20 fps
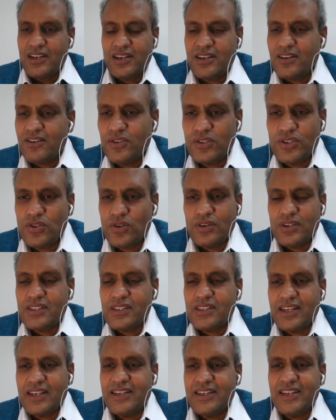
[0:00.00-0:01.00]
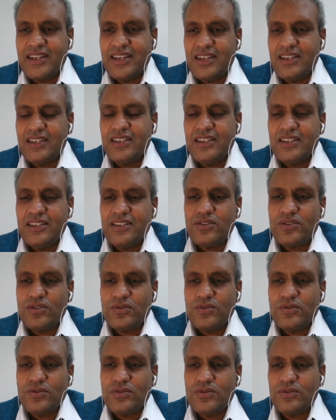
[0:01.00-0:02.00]
your choice, ideally
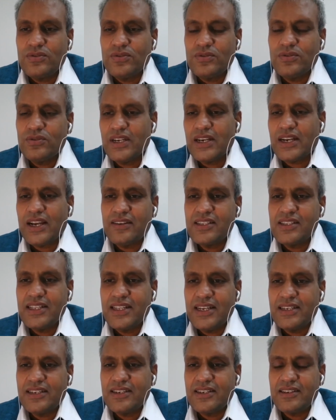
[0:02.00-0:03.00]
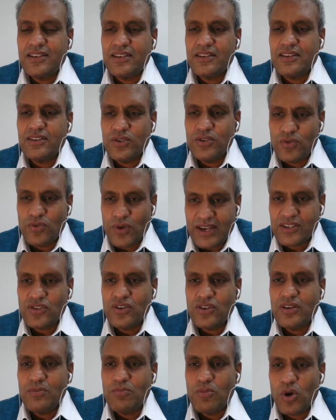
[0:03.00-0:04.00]
into the currency that you actually
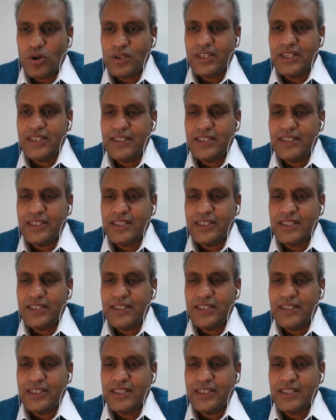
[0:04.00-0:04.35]
brought in.